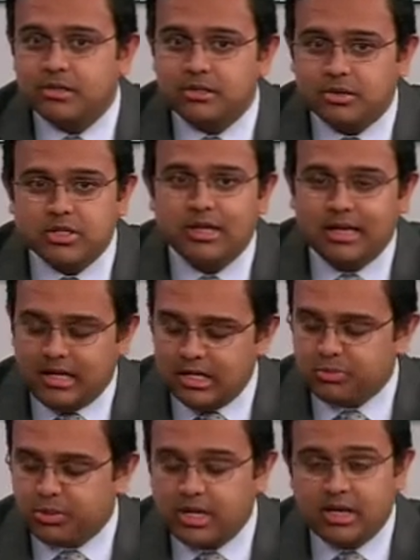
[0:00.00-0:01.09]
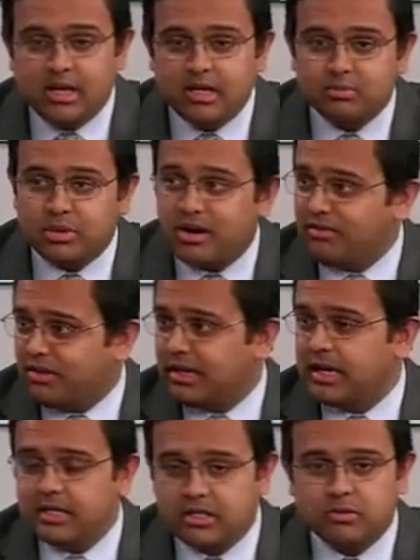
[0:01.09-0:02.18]
So it's prevalent,
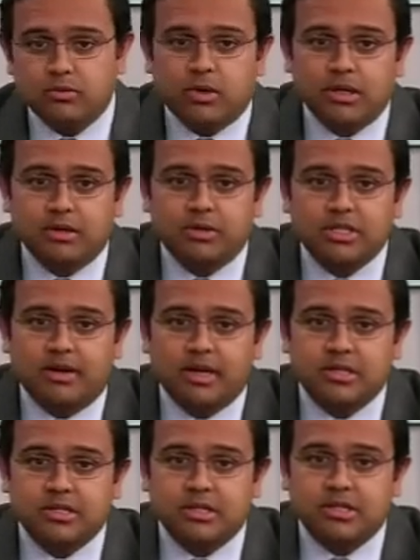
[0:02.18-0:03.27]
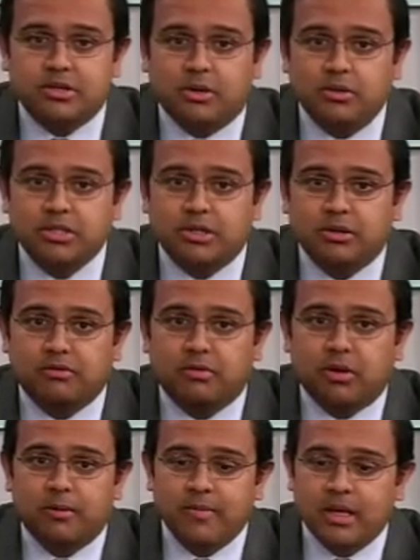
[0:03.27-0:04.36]
and it's one of the risk factors that you're always going to look
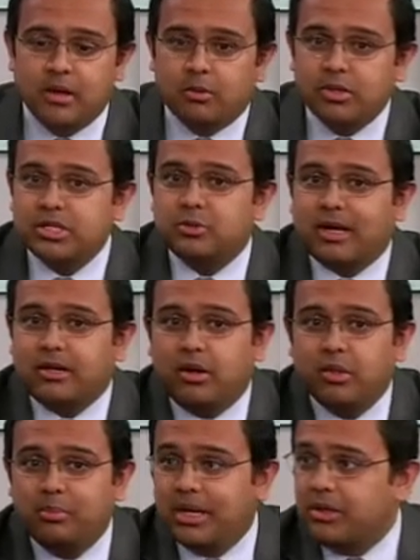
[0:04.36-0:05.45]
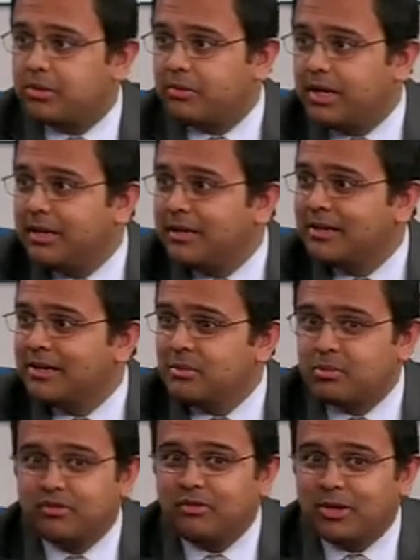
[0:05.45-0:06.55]
for. Well, this is what I call the big three:
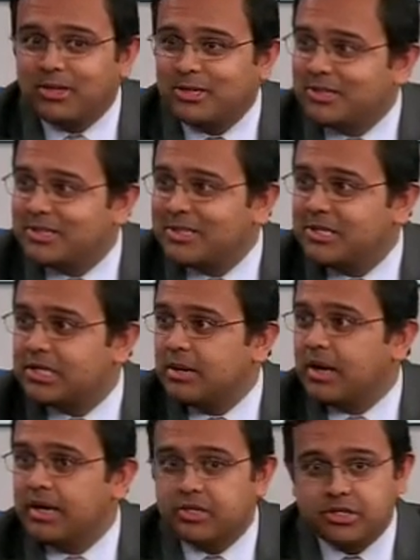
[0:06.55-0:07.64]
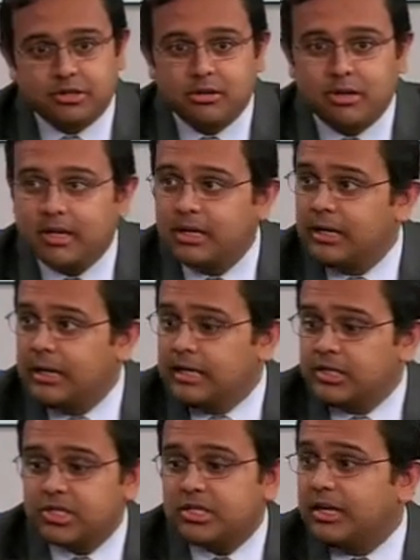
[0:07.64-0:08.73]
peripheral arterial disease, MI, and stroke. And
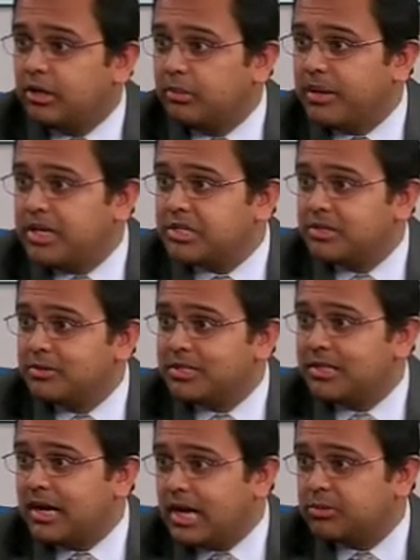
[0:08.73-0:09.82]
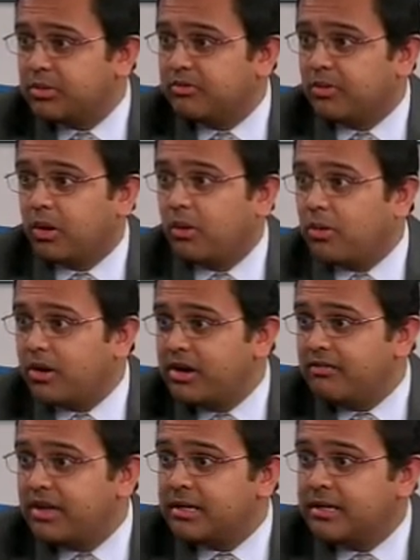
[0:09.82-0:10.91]
just like your patient who was in the hospital for a coronary
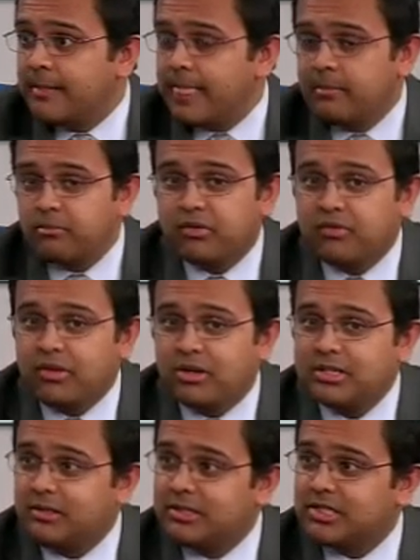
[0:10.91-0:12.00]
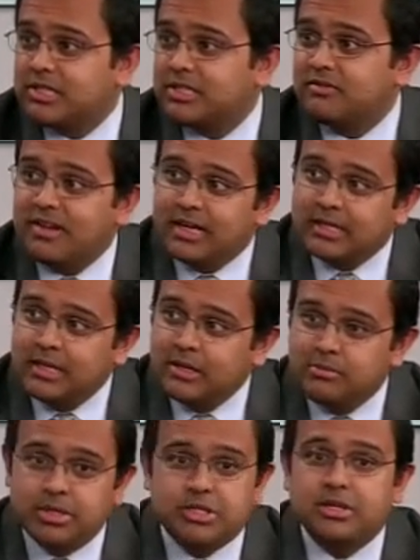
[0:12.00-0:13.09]
event, peripheral arterial disease, in fact,
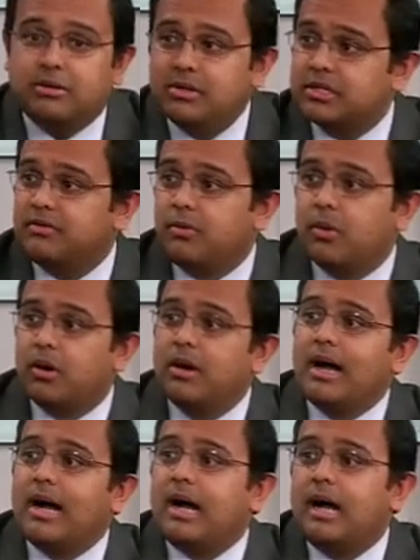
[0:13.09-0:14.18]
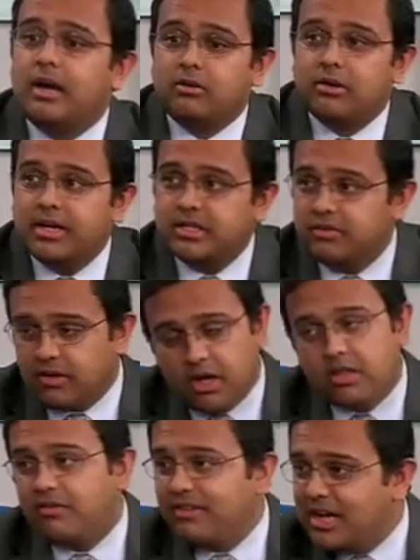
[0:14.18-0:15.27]
puts you at risk for higher rates of
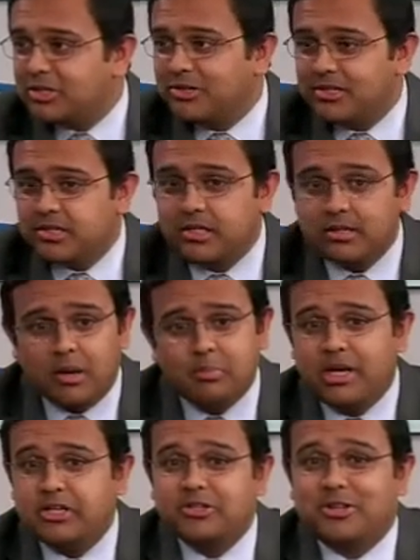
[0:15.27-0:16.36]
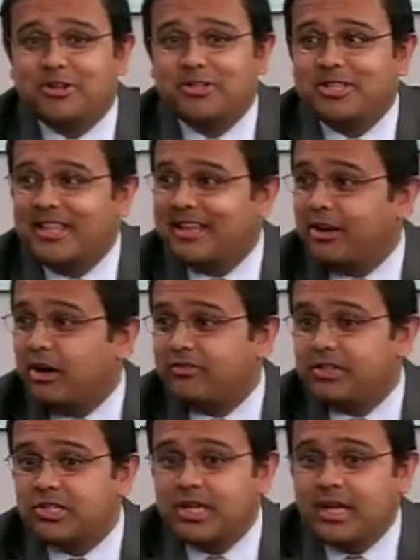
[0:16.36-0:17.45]
other vascular disease. Our patients understand that. I
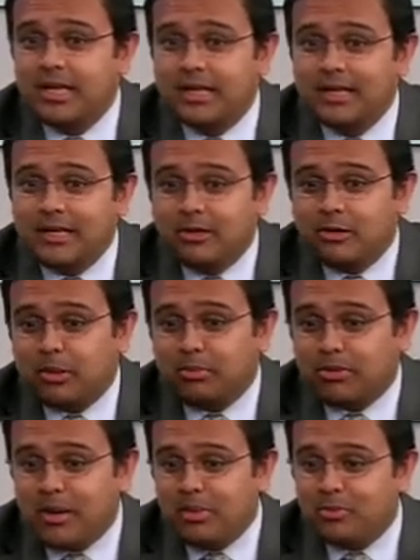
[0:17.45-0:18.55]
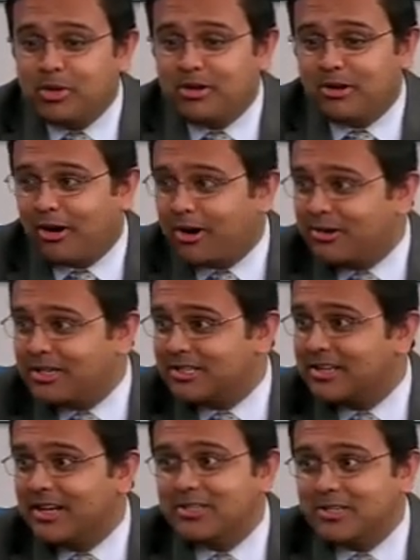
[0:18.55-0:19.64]
often say, the problem with your arteries is
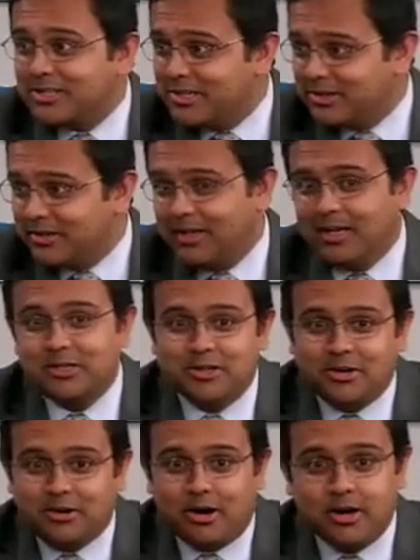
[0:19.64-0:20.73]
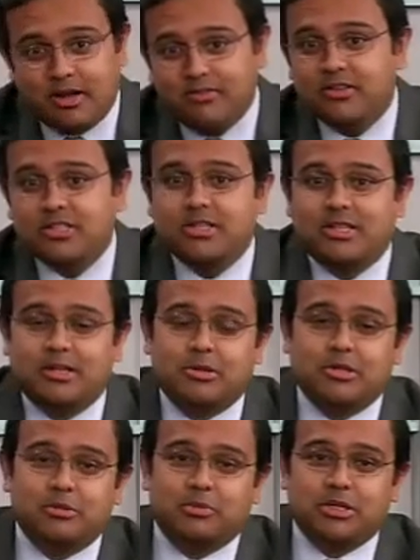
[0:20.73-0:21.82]
not just to your legs or your heart. It obviously can
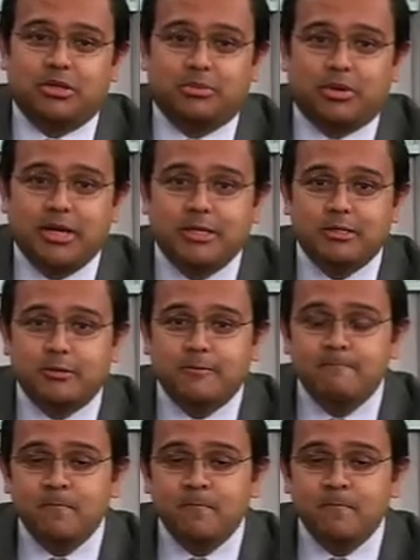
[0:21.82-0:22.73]
be to your brain, too.